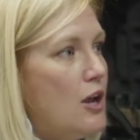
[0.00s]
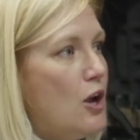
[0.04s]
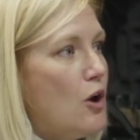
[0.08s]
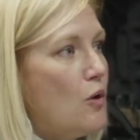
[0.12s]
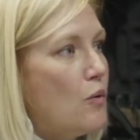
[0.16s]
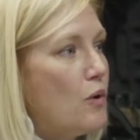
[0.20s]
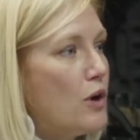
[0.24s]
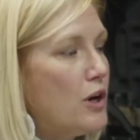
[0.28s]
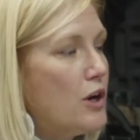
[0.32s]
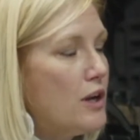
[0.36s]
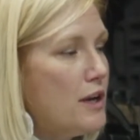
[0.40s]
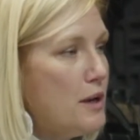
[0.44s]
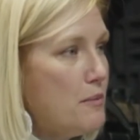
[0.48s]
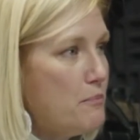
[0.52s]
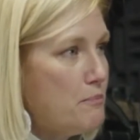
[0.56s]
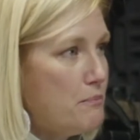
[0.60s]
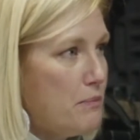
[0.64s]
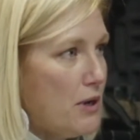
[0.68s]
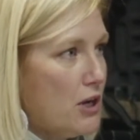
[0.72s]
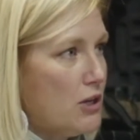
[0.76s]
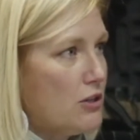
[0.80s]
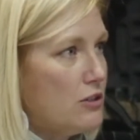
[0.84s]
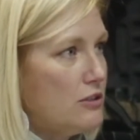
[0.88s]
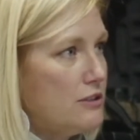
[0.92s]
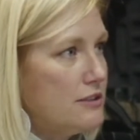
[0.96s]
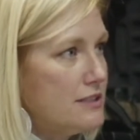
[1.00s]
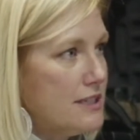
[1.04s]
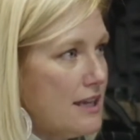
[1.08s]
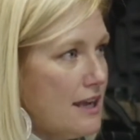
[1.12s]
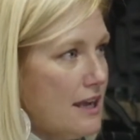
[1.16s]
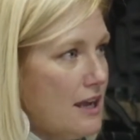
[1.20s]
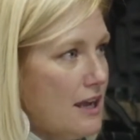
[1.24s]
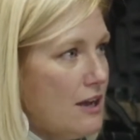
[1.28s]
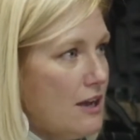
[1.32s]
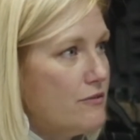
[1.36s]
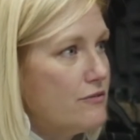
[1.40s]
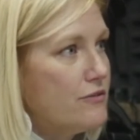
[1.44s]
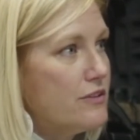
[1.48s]
we're going to buckle
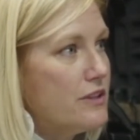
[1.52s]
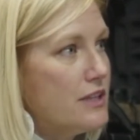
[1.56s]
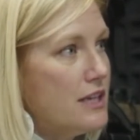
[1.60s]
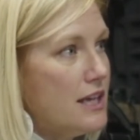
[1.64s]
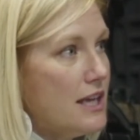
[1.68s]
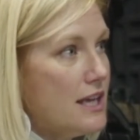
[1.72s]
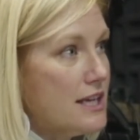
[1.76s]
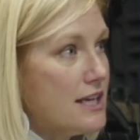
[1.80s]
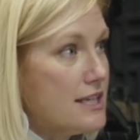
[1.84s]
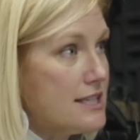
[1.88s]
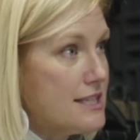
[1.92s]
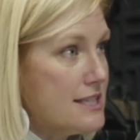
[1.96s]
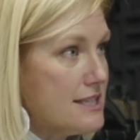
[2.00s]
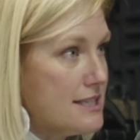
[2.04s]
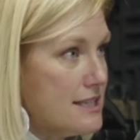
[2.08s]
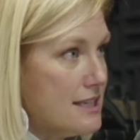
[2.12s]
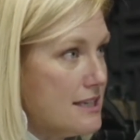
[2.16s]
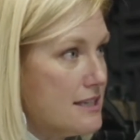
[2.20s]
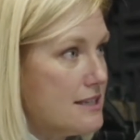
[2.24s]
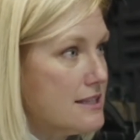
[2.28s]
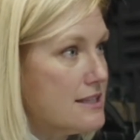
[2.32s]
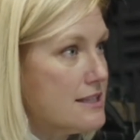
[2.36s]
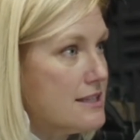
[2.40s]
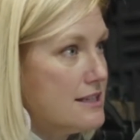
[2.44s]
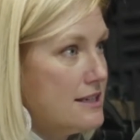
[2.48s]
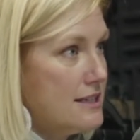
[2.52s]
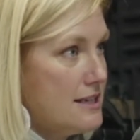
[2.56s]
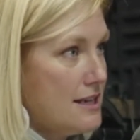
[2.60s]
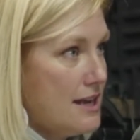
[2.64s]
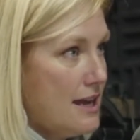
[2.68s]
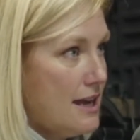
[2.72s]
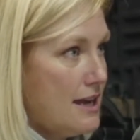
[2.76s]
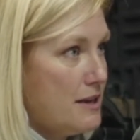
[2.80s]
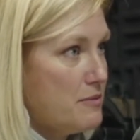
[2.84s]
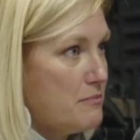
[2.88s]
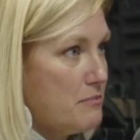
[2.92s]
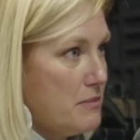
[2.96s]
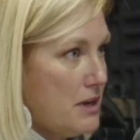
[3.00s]
down for the next 6 to
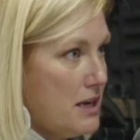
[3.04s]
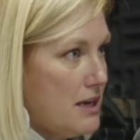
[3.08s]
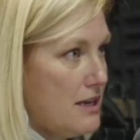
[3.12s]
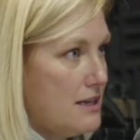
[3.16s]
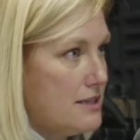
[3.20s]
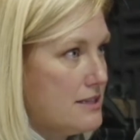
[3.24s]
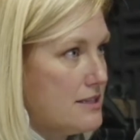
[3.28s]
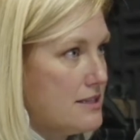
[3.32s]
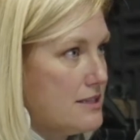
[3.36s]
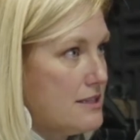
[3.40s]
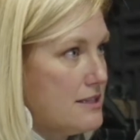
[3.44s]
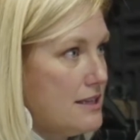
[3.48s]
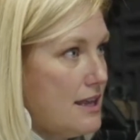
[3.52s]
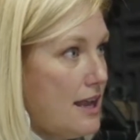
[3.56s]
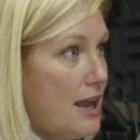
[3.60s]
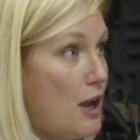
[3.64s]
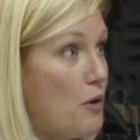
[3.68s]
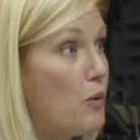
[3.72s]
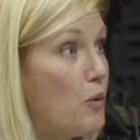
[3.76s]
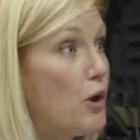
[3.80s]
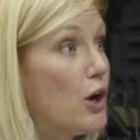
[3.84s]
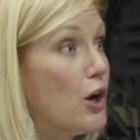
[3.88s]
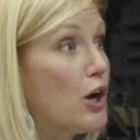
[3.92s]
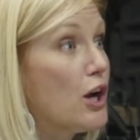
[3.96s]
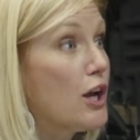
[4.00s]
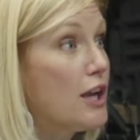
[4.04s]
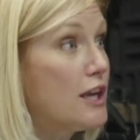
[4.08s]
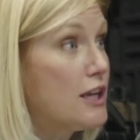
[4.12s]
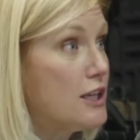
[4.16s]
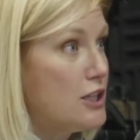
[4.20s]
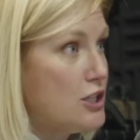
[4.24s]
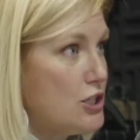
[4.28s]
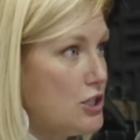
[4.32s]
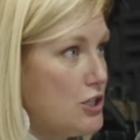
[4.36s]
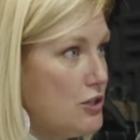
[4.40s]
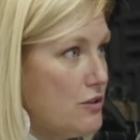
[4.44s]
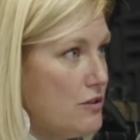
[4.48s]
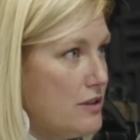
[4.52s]
9 months, and we're going to
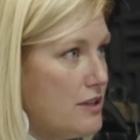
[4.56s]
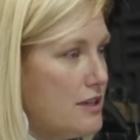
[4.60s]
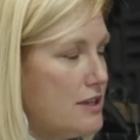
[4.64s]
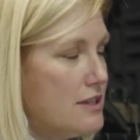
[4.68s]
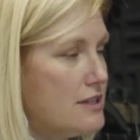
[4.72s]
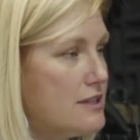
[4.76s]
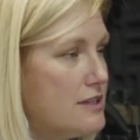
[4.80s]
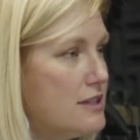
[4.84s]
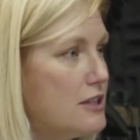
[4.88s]
do this.